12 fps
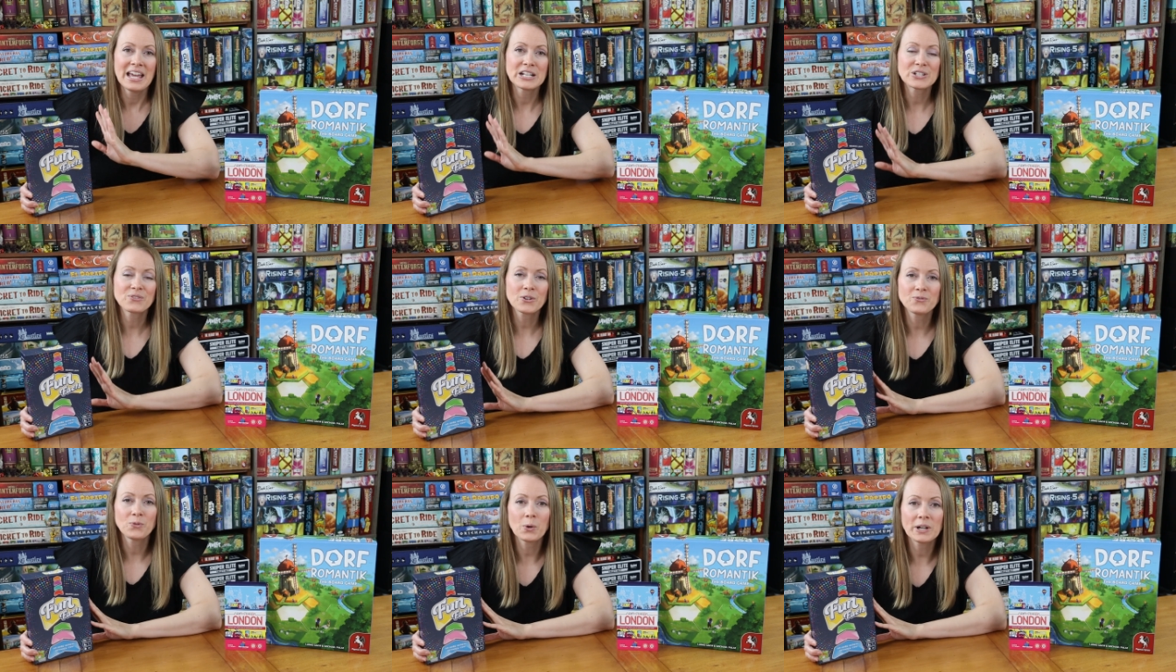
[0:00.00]
It's
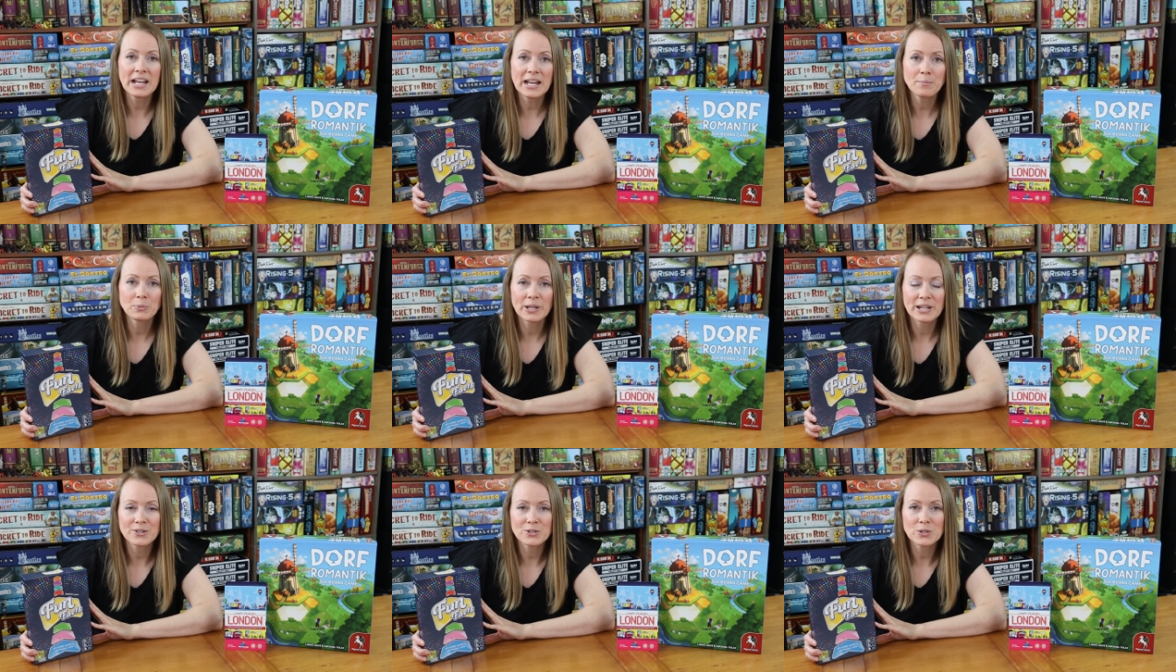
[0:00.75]
for four to eight
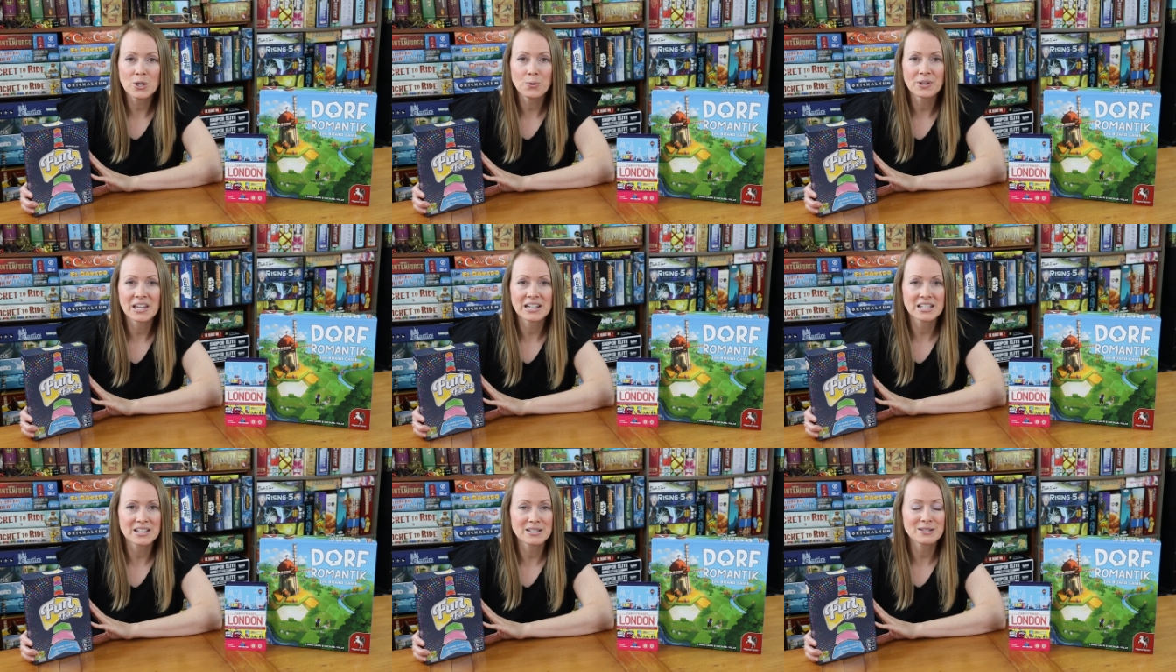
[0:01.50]
players though, and
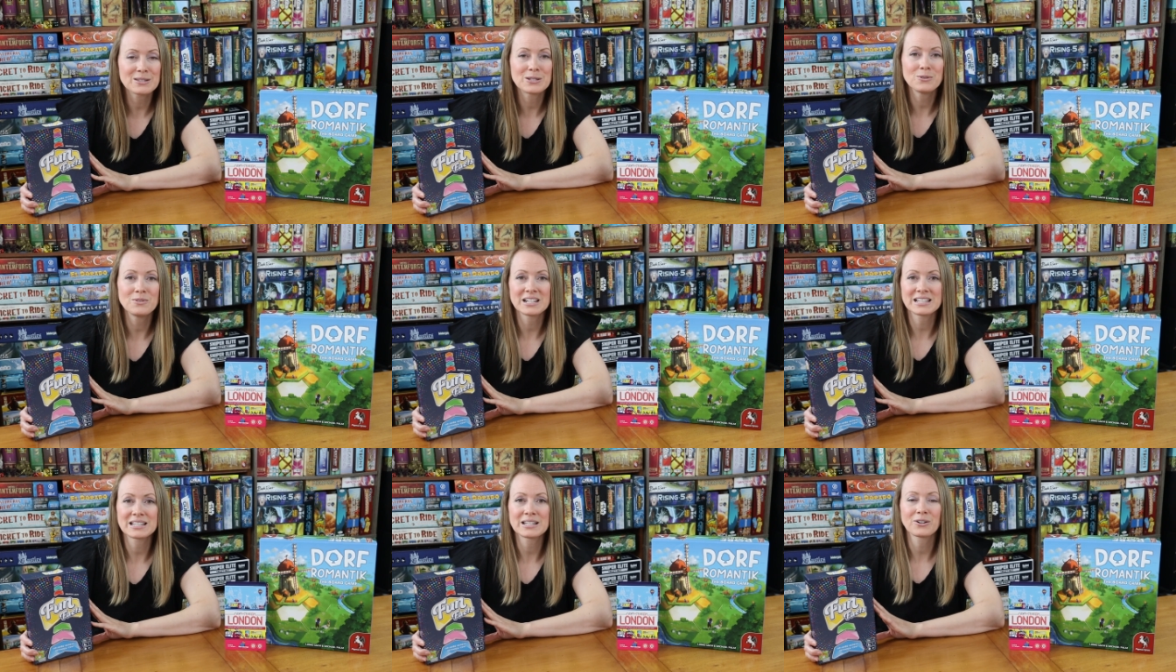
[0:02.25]
that doesn't suit
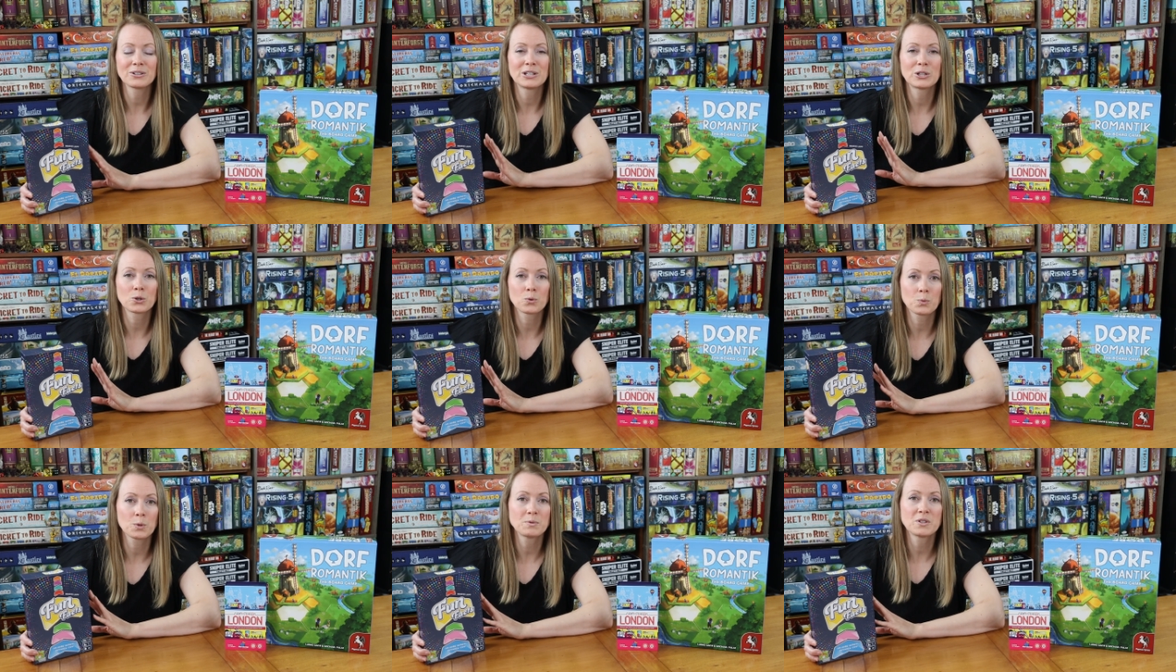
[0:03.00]
necessarily the
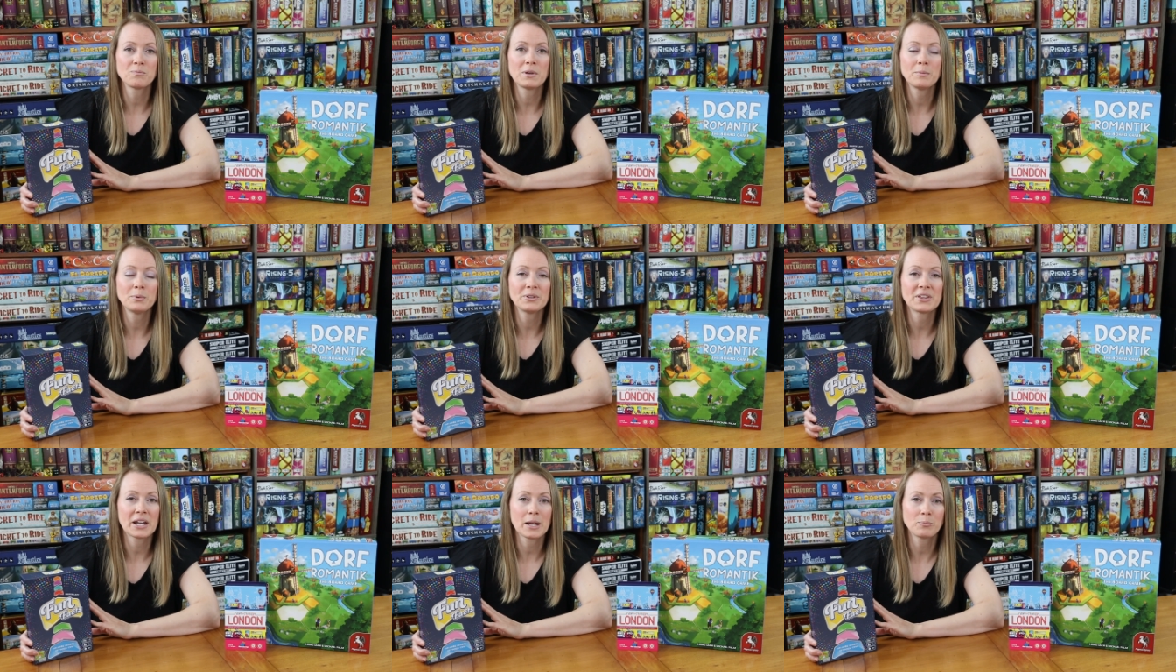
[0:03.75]
groups of people
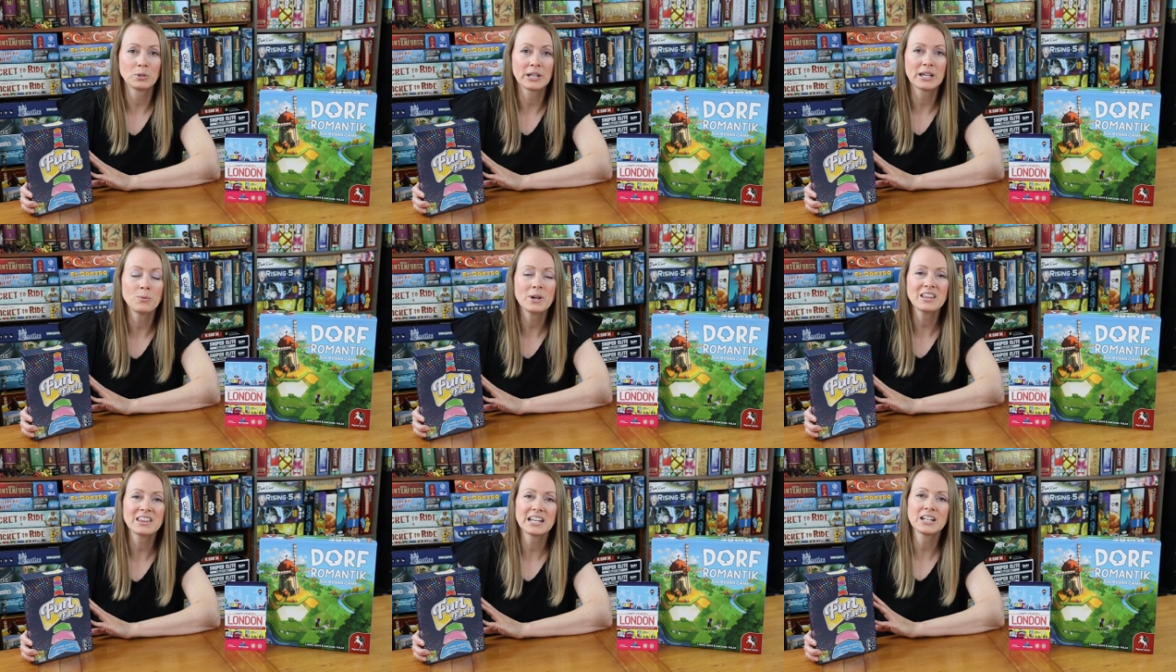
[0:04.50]
that I play with.